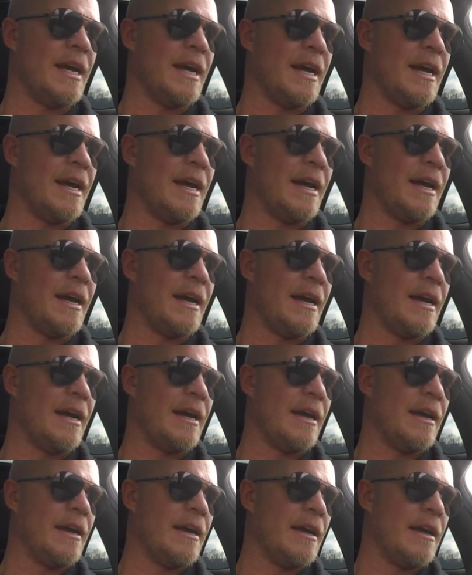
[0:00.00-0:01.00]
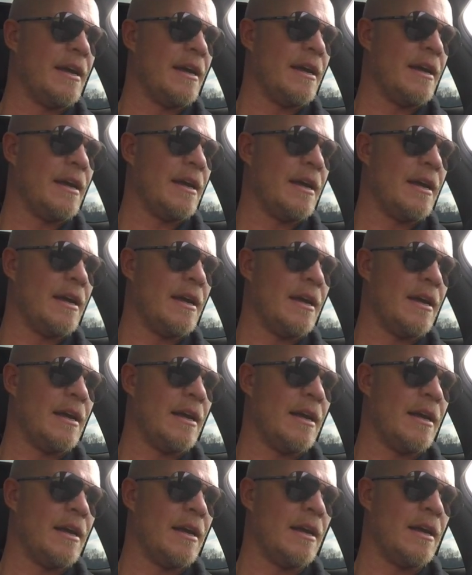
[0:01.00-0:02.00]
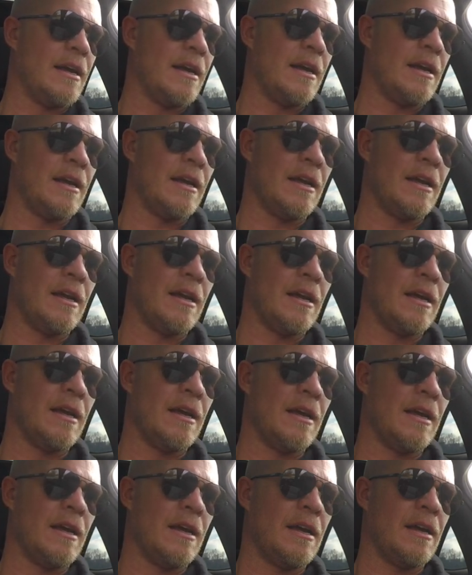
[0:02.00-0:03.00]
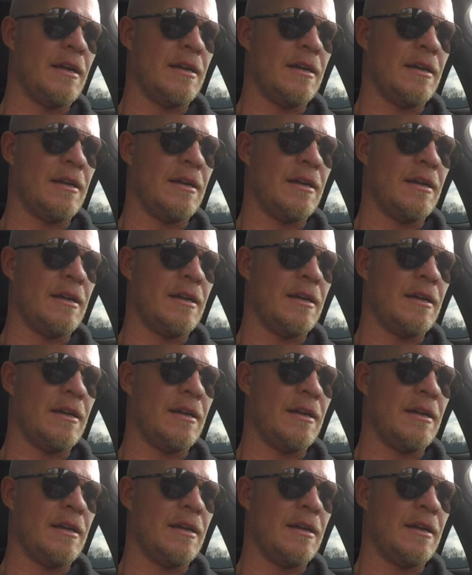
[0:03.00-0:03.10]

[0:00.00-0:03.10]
(no one is talking)